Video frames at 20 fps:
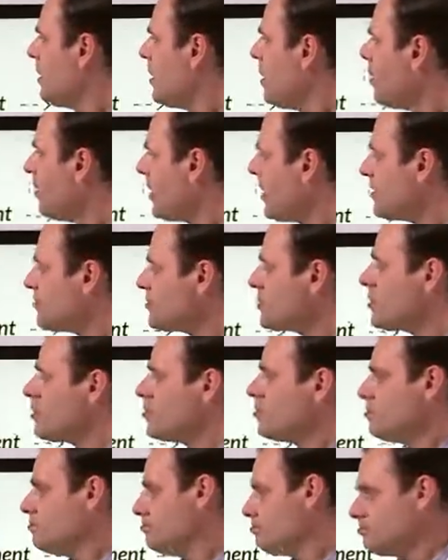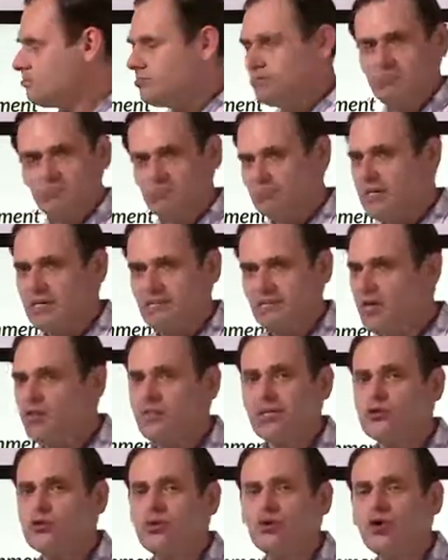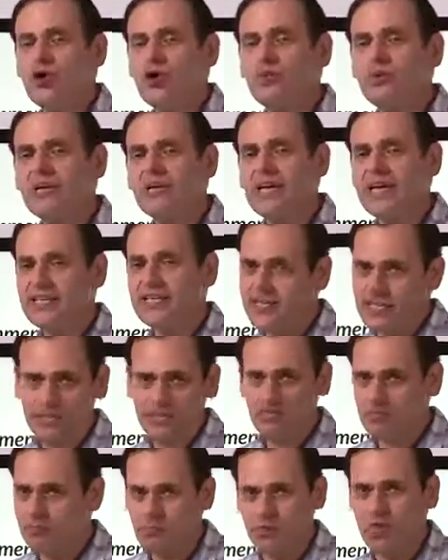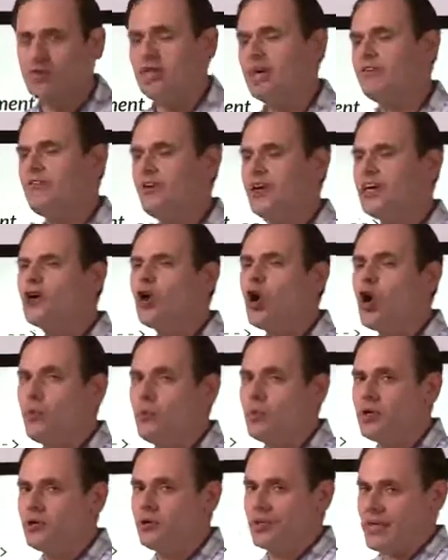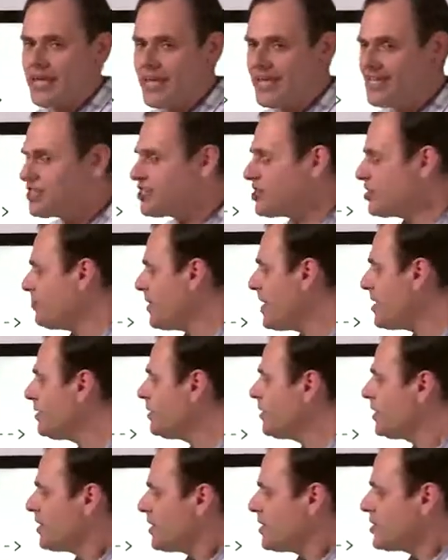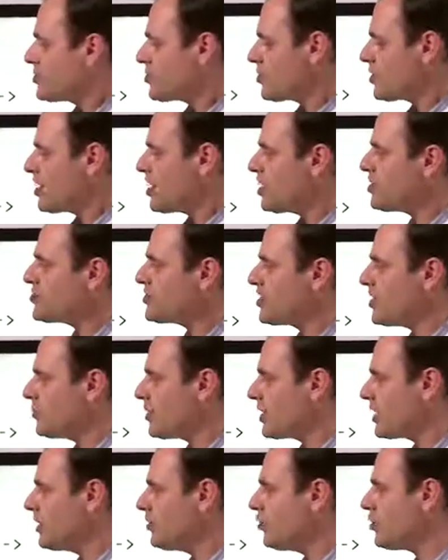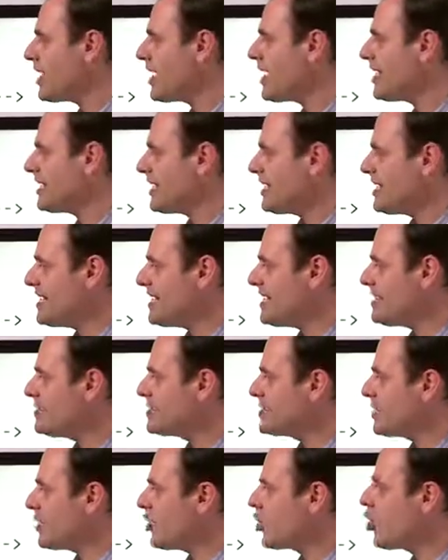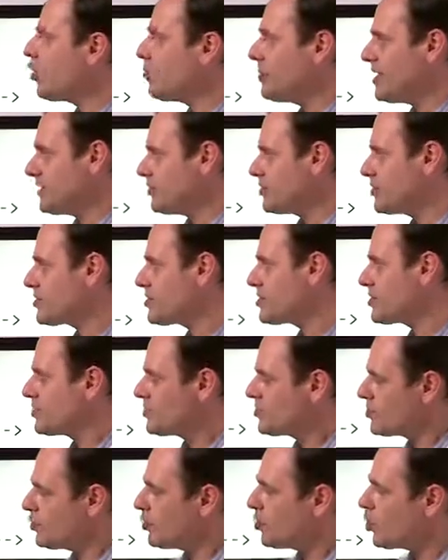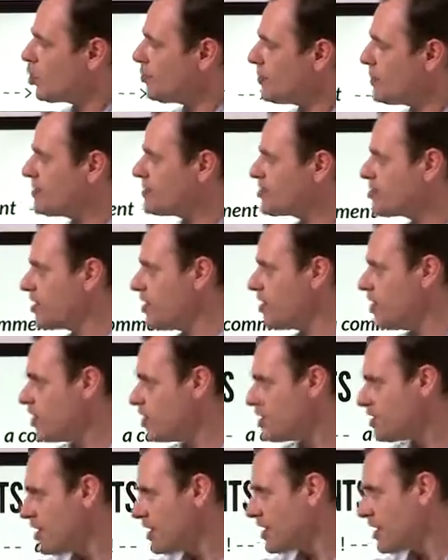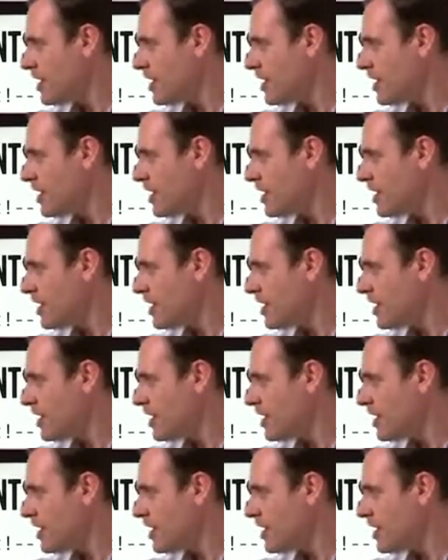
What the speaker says: All right, so nothing too complicated, but they're very common HTML. So the last thing we're going to look at is comments. So comments are